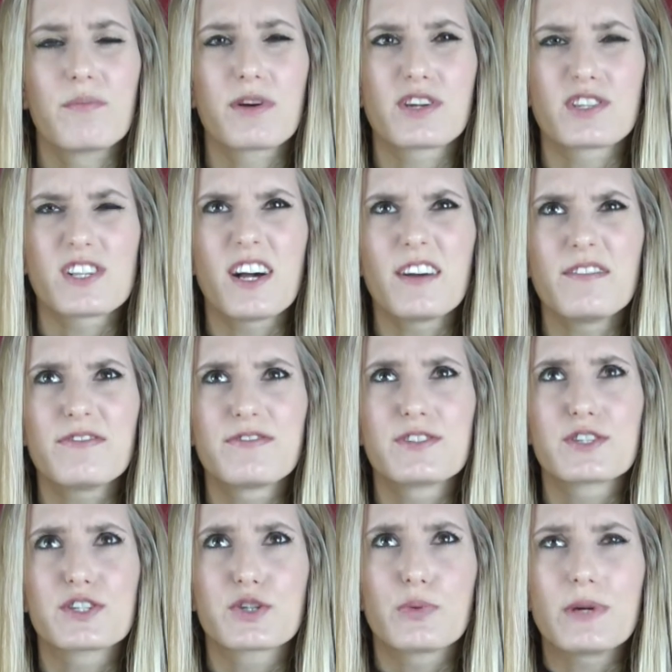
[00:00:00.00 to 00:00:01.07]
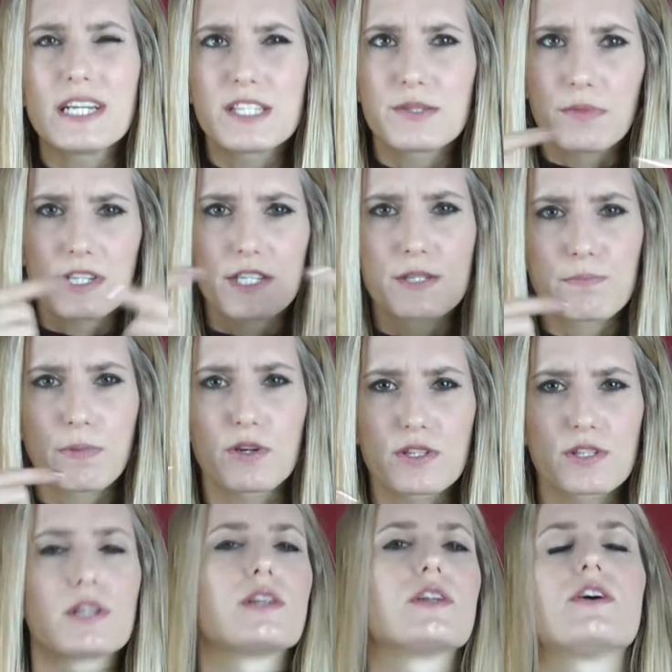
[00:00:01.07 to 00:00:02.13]
Because I've squeezed my
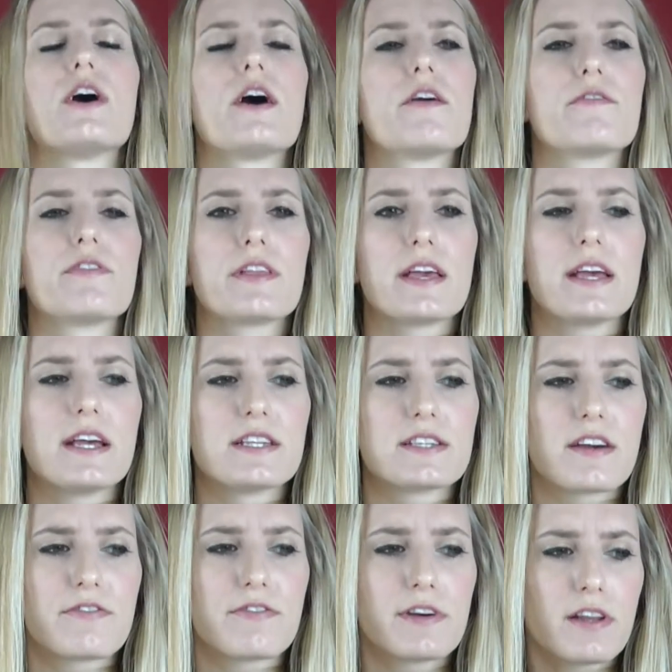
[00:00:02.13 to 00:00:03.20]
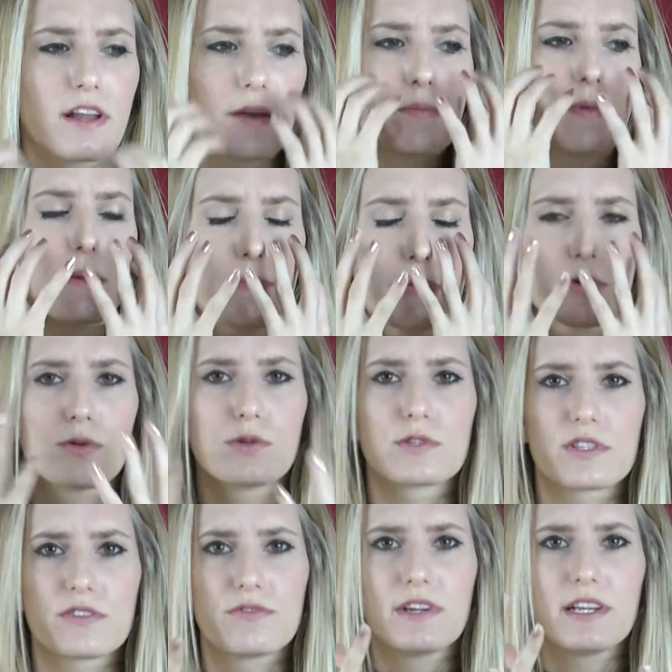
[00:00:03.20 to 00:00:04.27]
spots a lot over the years, I feel like my
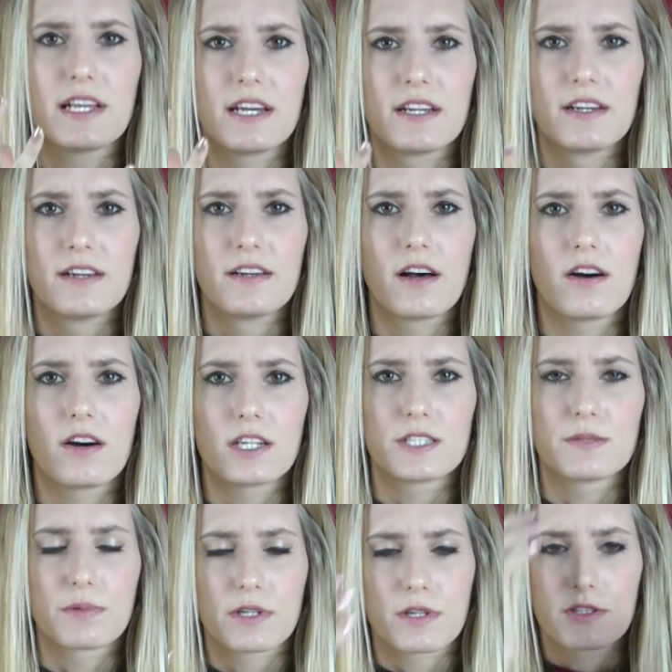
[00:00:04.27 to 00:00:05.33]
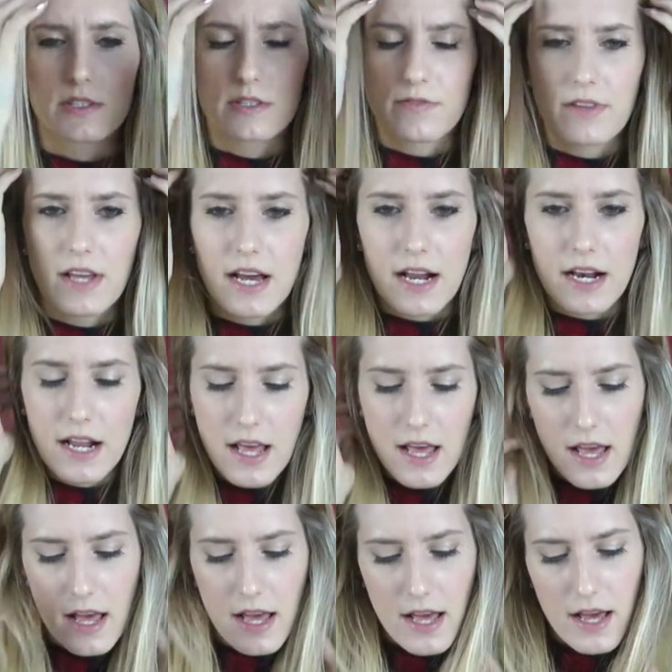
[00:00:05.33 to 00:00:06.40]
pores are really enlarged because of that,
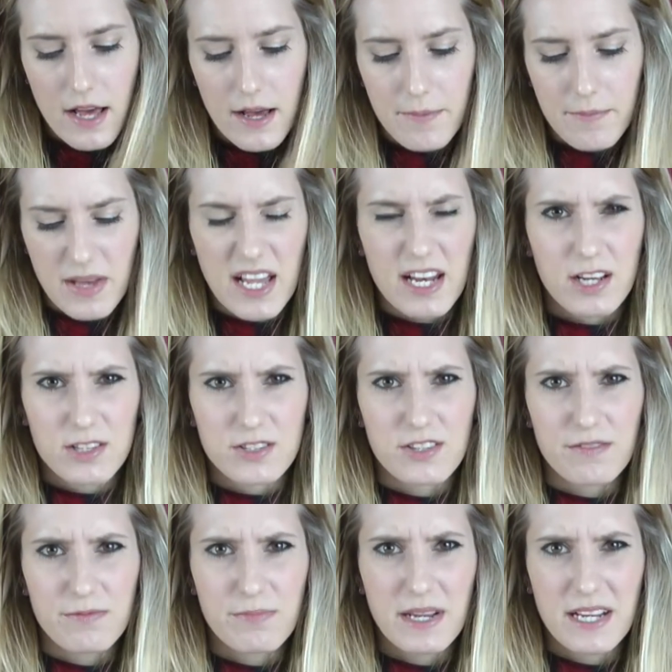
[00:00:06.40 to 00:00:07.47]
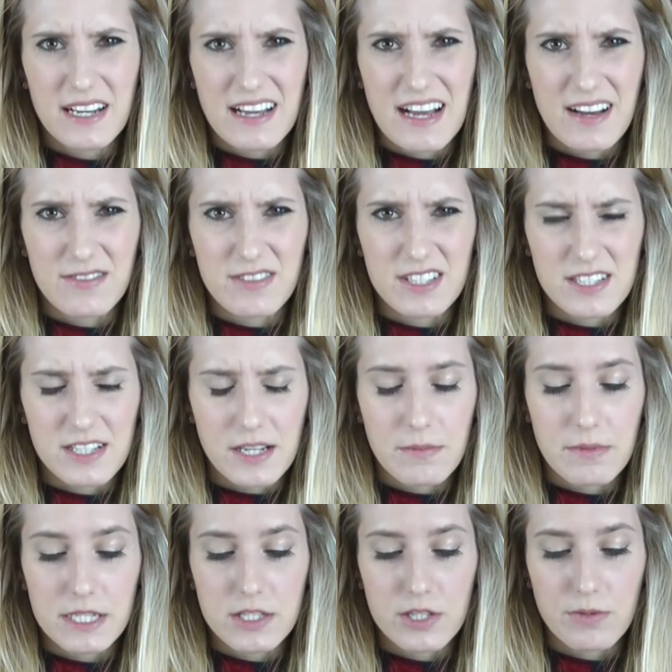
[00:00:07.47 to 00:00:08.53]
and because I've been out in the sun a
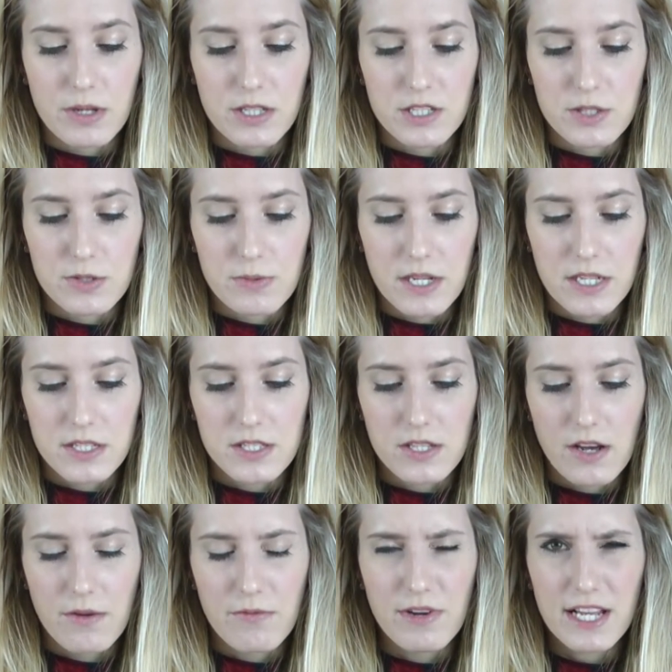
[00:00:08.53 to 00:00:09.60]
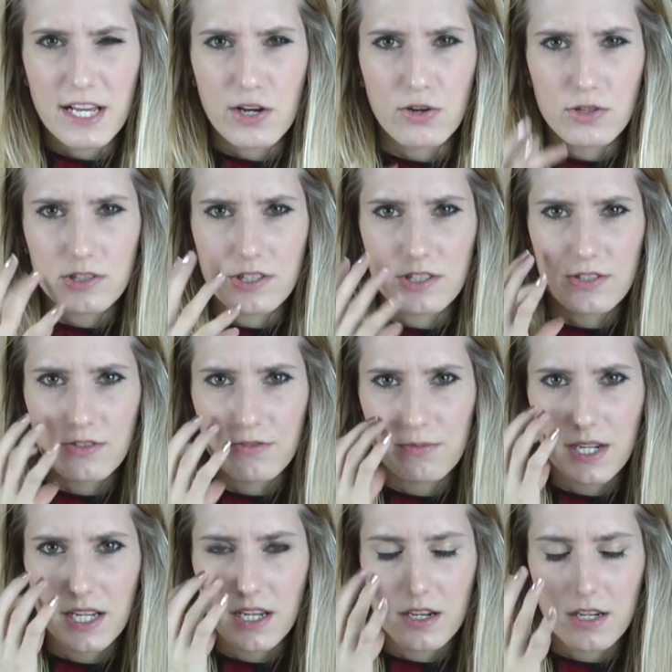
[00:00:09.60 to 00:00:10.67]
bit too much as well. So I'm really conscious of
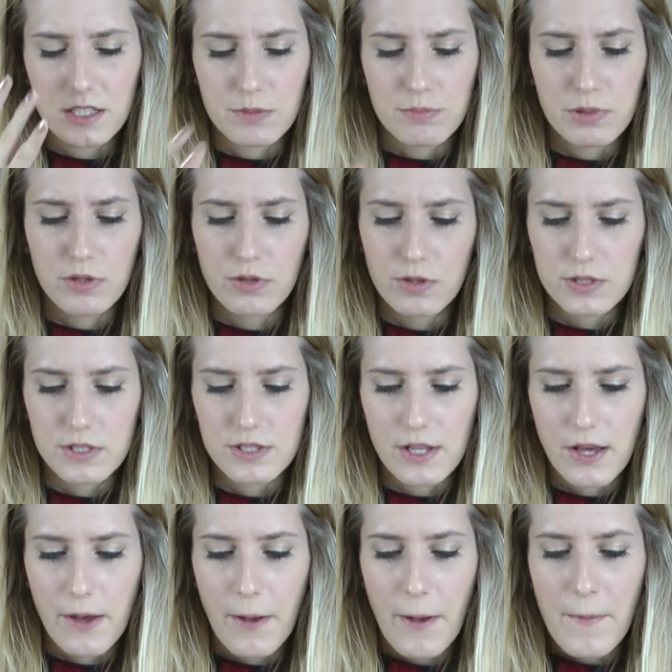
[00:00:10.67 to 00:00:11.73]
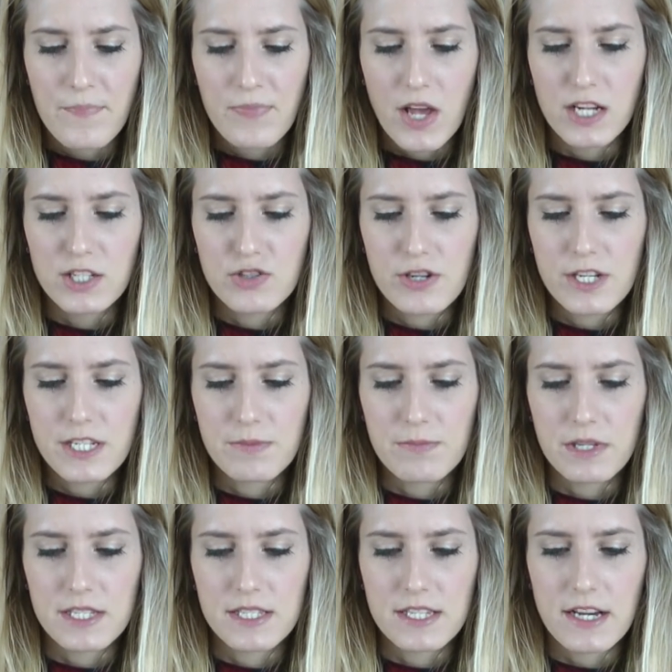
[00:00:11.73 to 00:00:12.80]
my large pores. So I treated
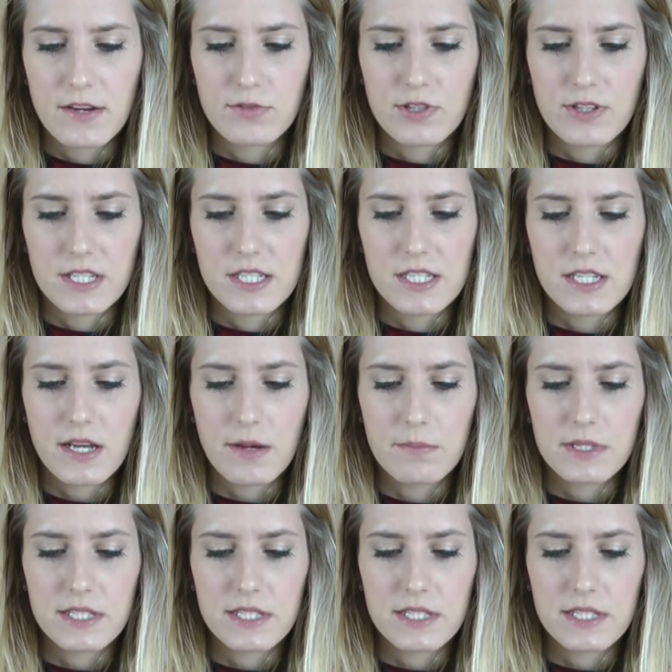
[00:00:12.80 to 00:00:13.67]
myself to this No.